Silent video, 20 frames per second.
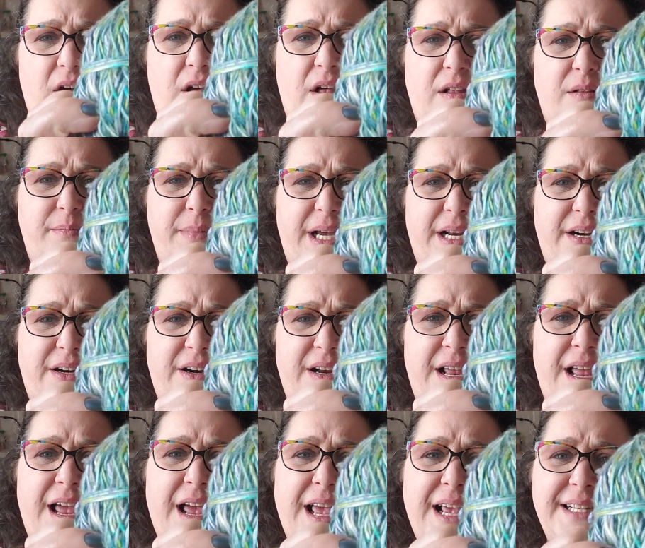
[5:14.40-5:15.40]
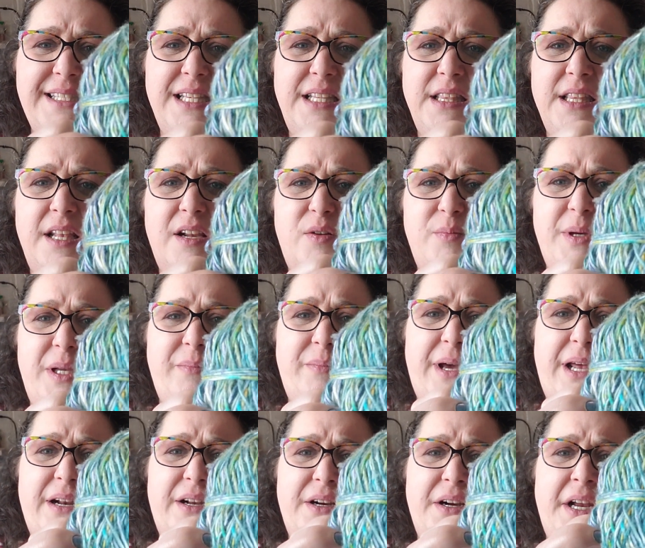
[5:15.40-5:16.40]
All better. That's a little bit
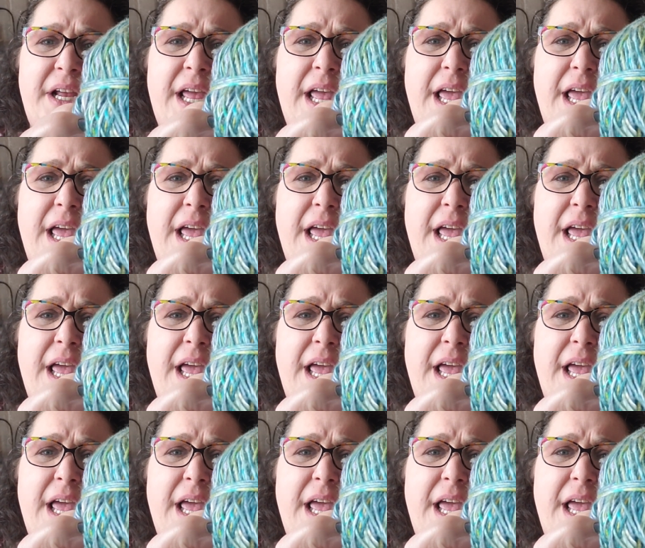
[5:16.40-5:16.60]
better.